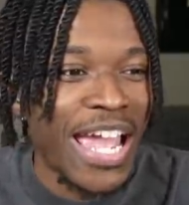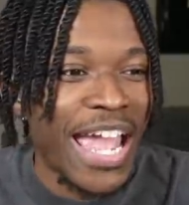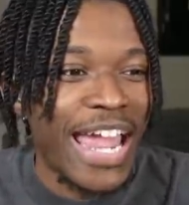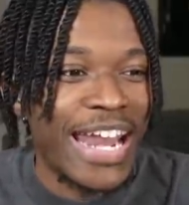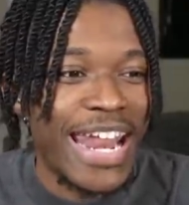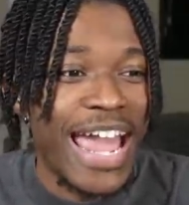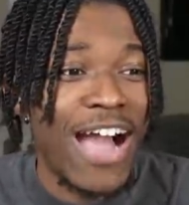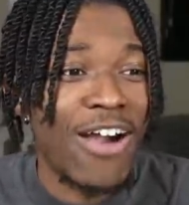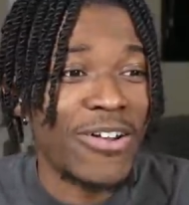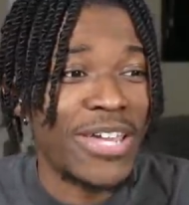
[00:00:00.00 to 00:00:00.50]

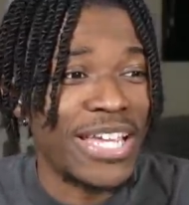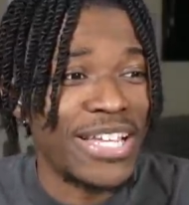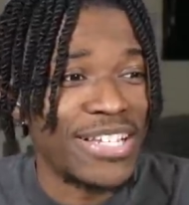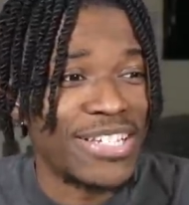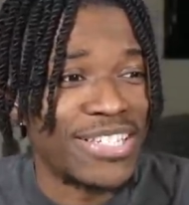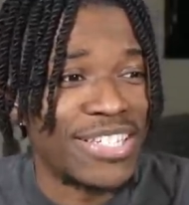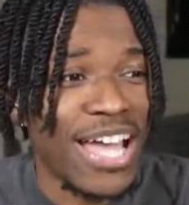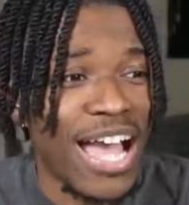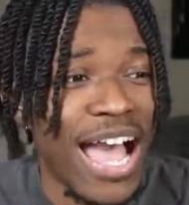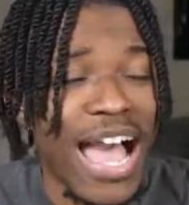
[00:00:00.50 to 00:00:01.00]
and now
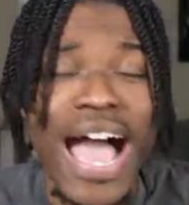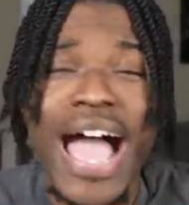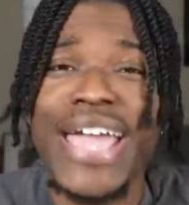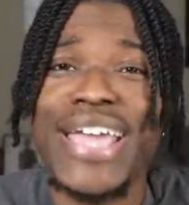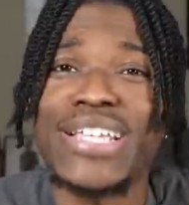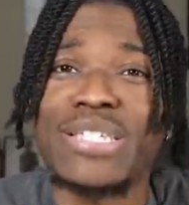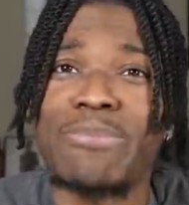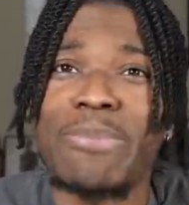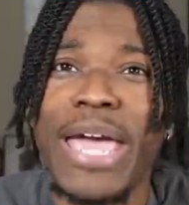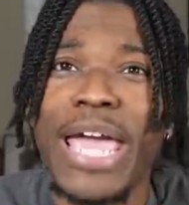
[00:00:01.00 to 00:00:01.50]
he's the
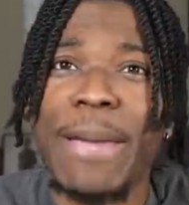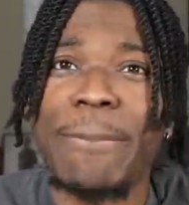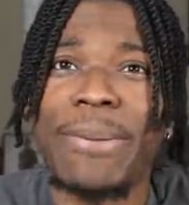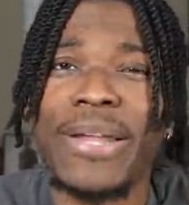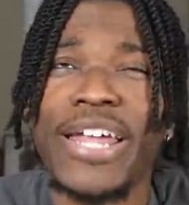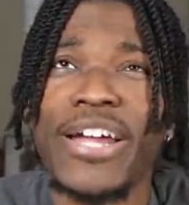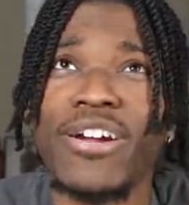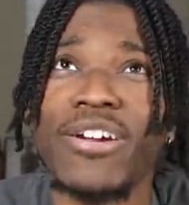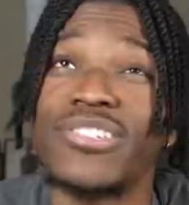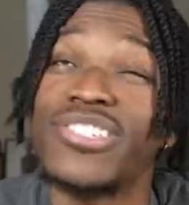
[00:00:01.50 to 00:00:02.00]
highest paid player,